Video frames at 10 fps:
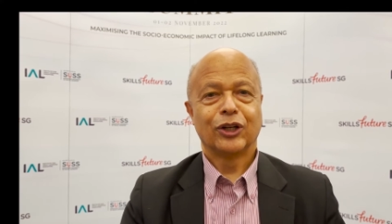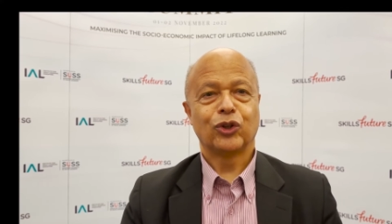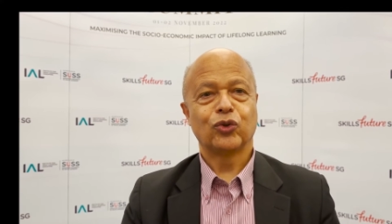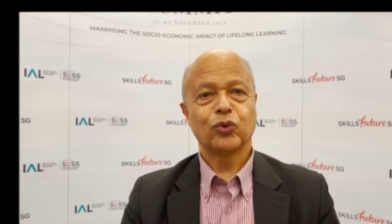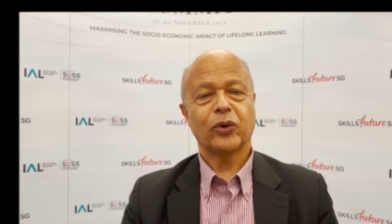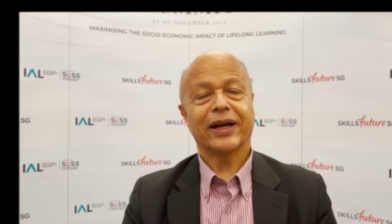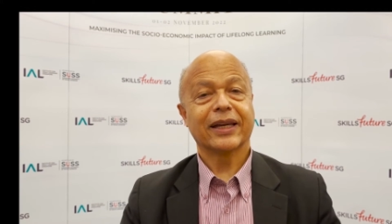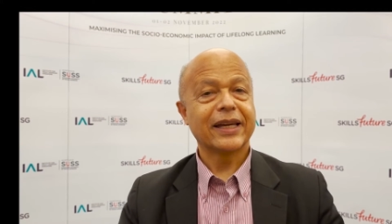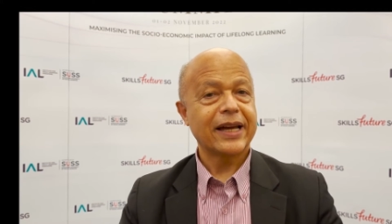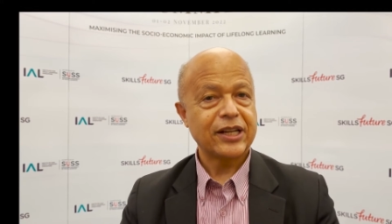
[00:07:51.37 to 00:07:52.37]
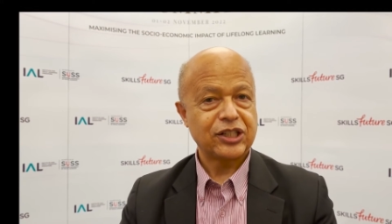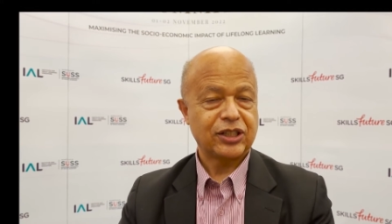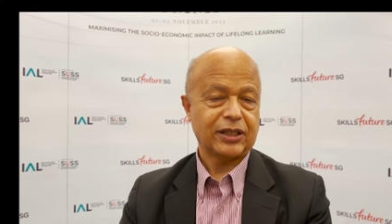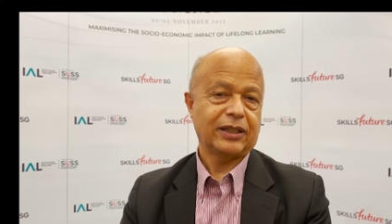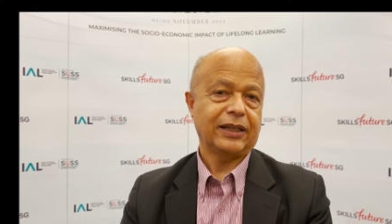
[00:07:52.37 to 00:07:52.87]
to engage
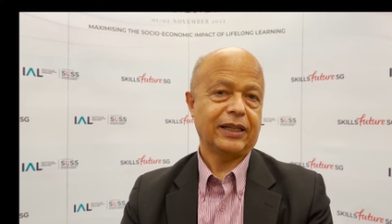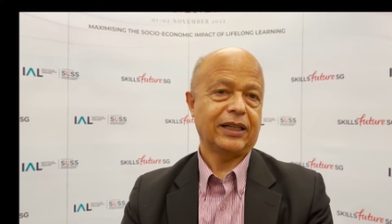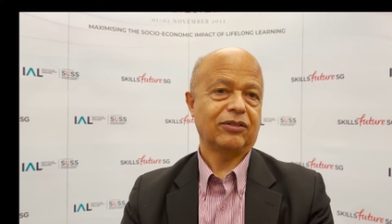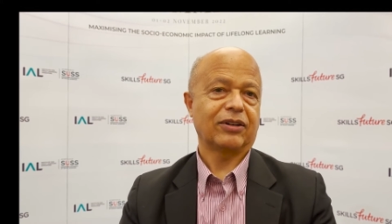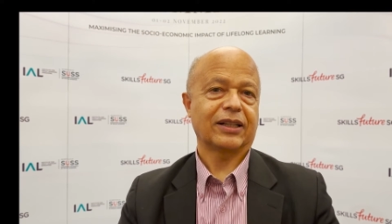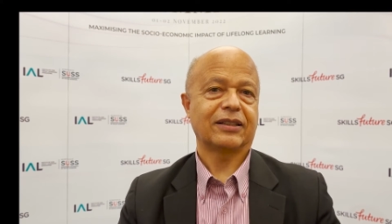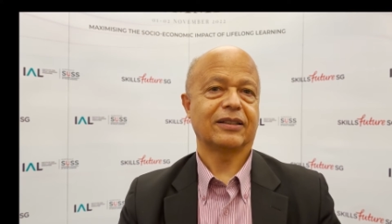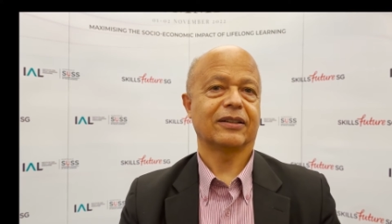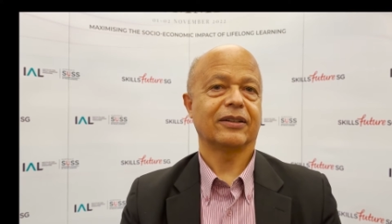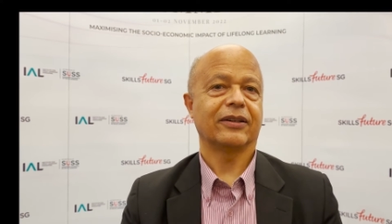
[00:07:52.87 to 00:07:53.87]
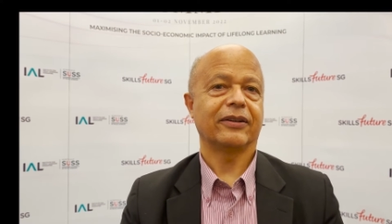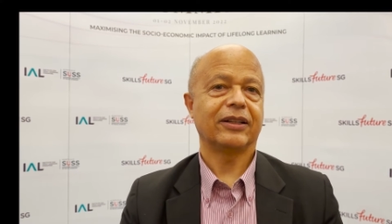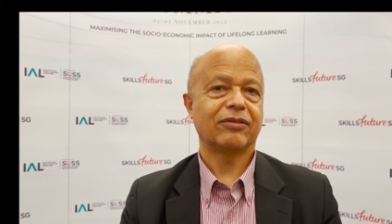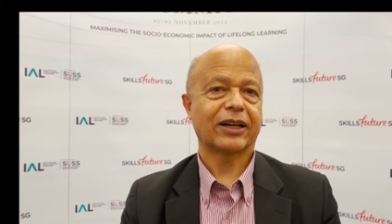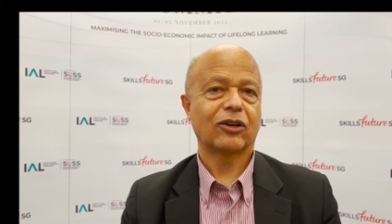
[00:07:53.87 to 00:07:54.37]
in
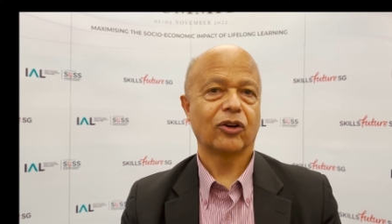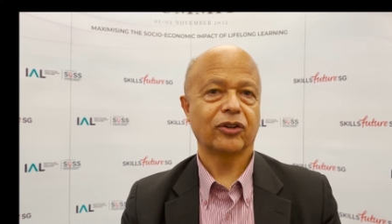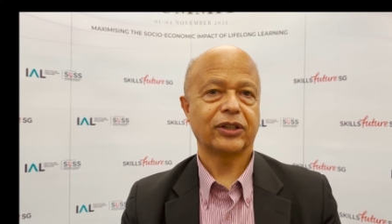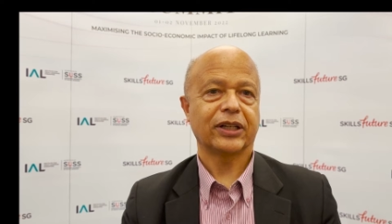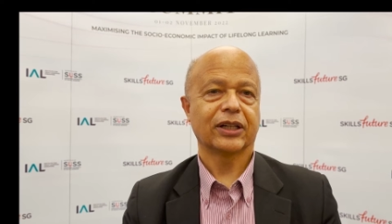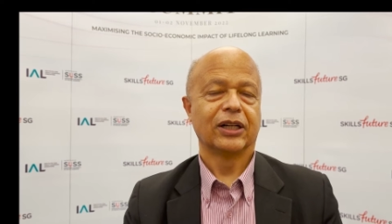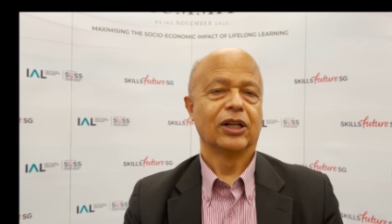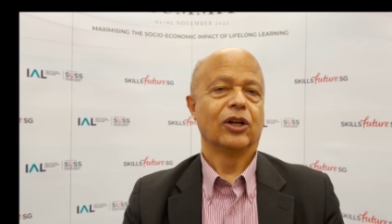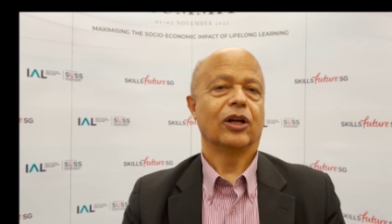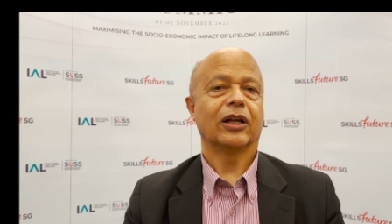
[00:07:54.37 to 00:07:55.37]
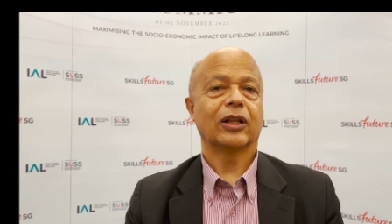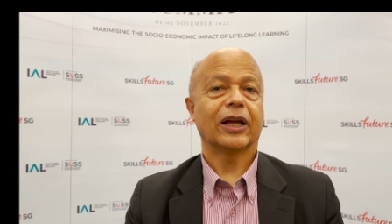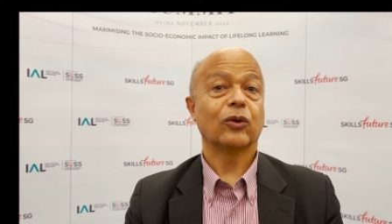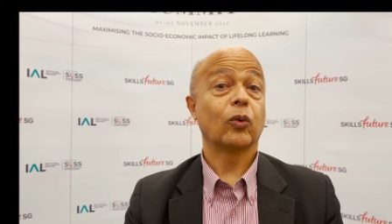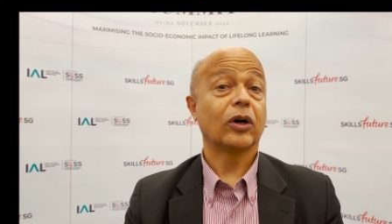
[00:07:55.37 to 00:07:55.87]
that learning,
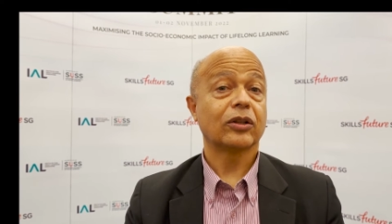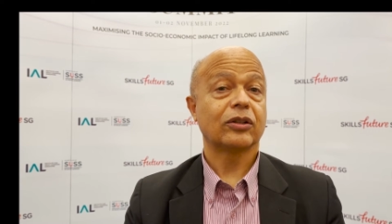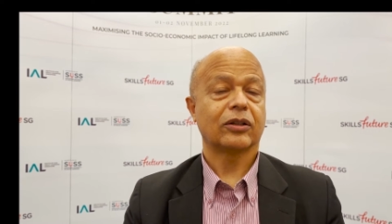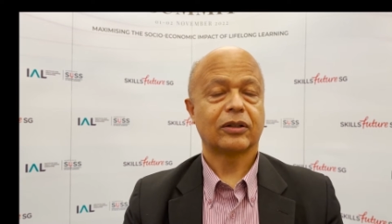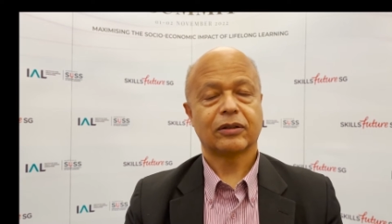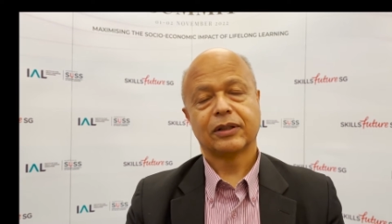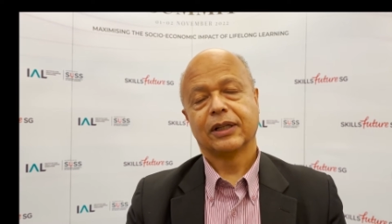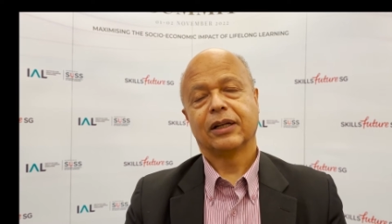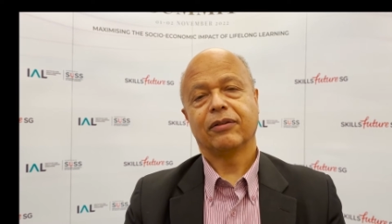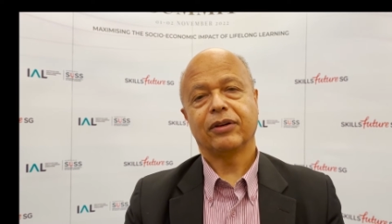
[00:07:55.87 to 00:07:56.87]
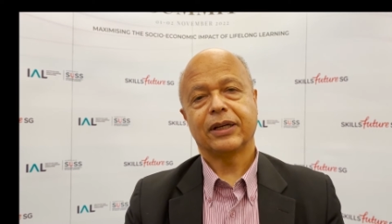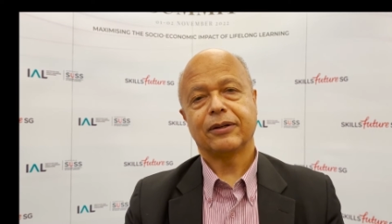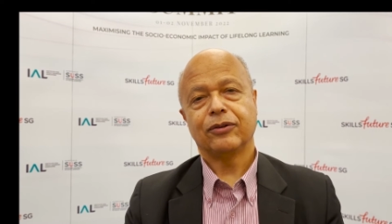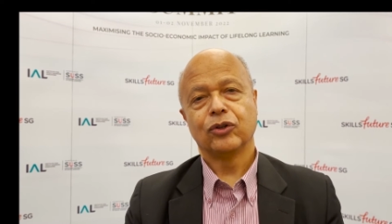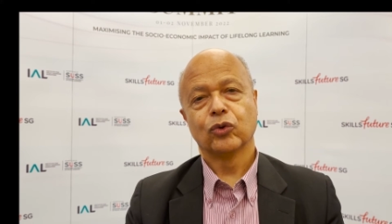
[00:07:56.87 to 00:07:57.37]
and what are the
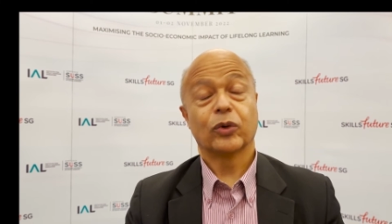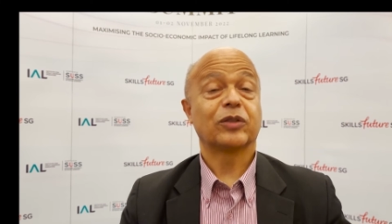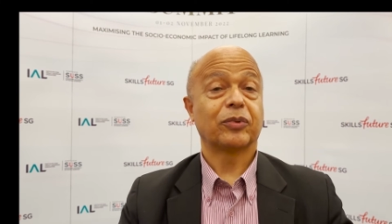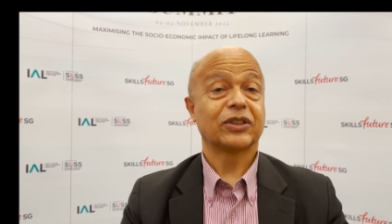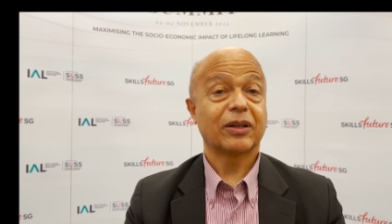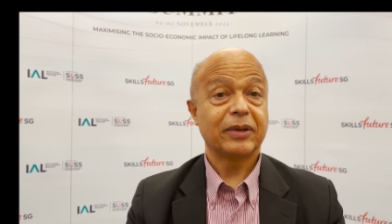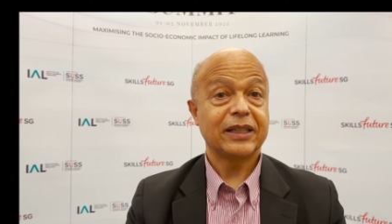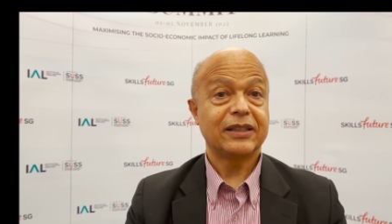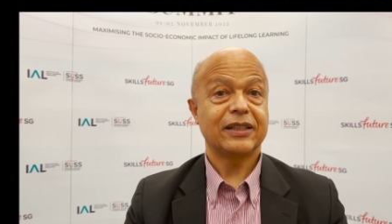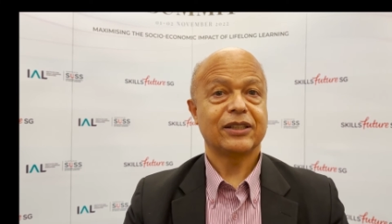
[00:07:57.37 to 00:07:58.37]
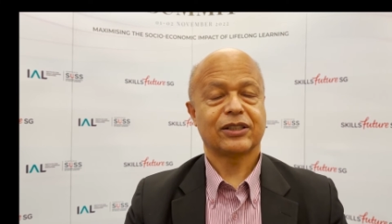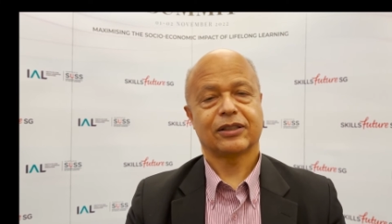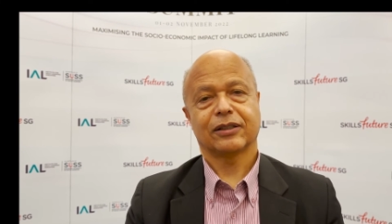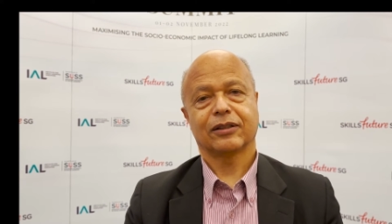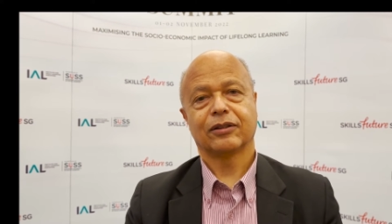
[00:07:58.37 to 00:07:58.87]
new responsibilities
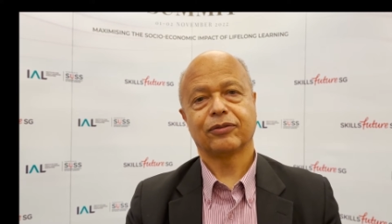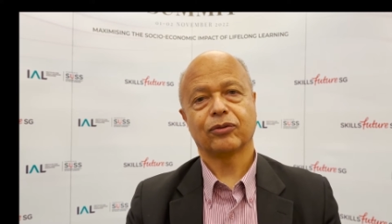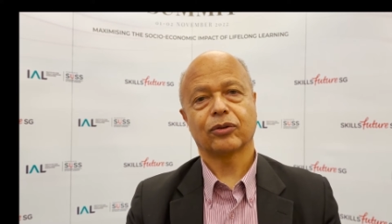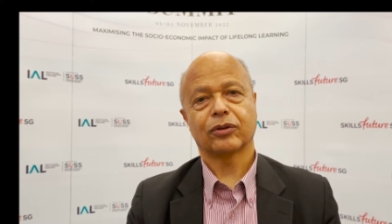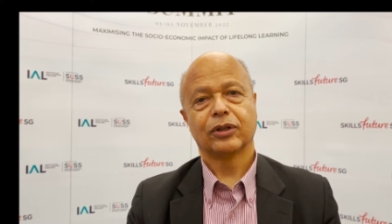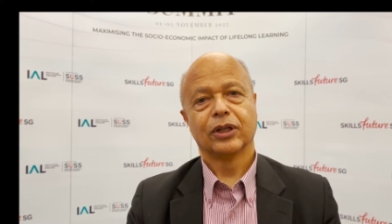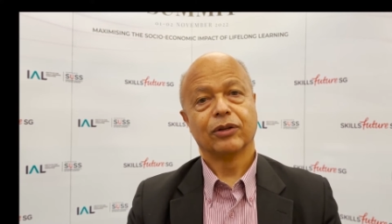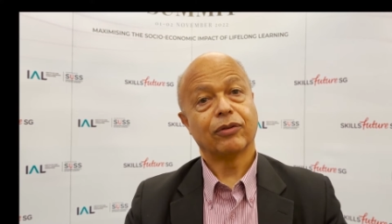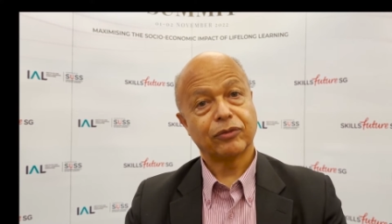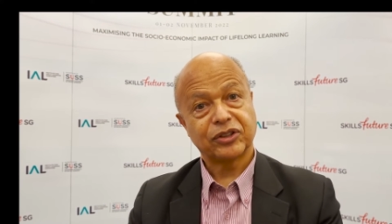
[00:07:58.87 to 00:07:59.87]
for the